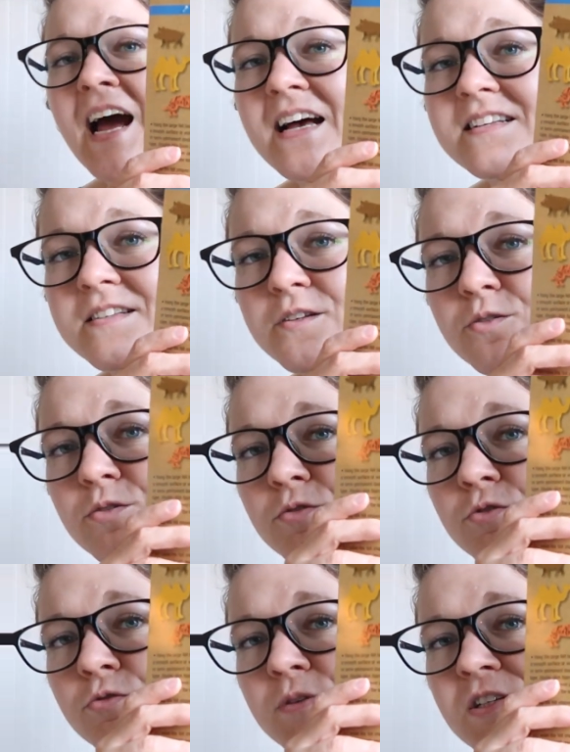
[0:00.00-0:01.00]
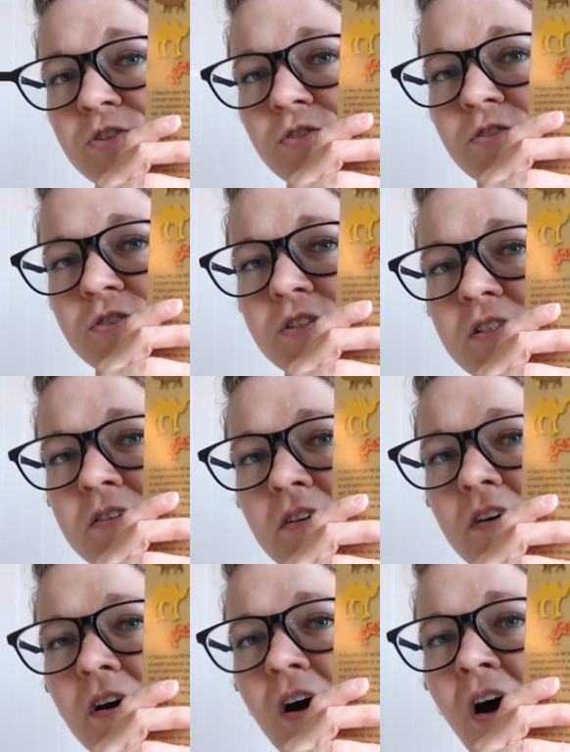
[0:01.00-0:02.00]
has little creatures
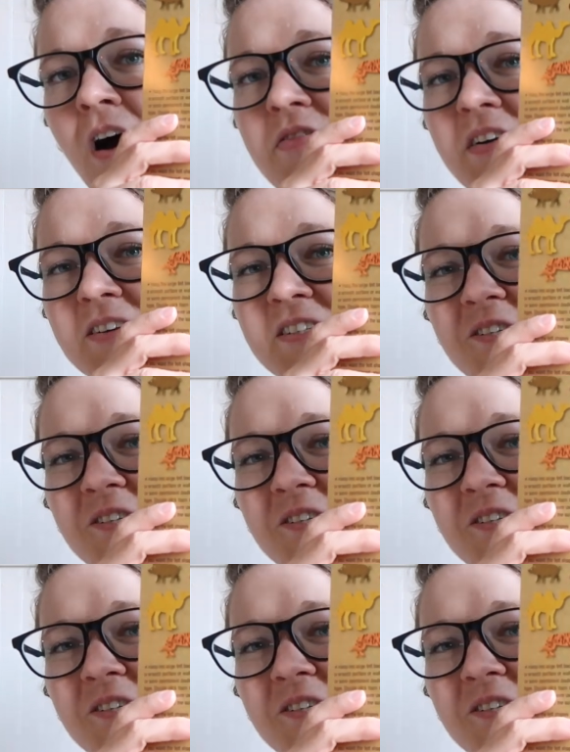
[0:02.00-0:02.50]
on there